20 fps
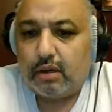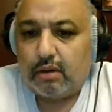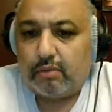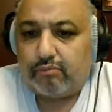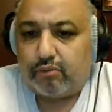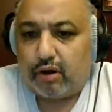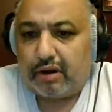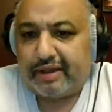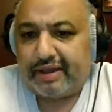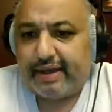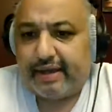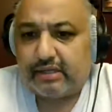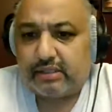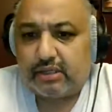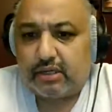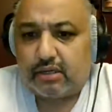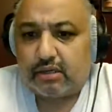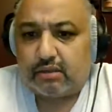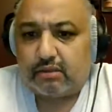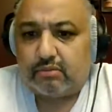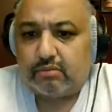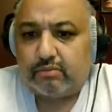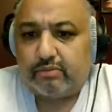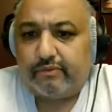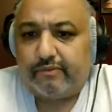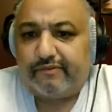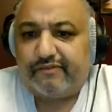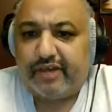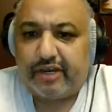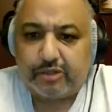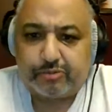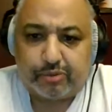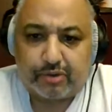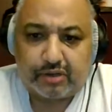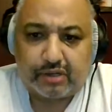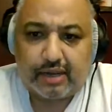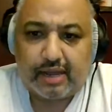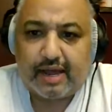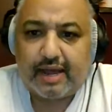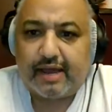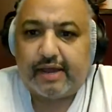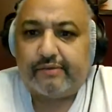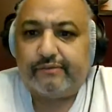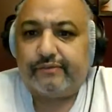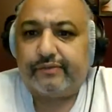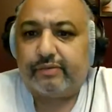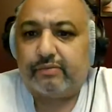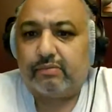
broadcast on Facebook Live,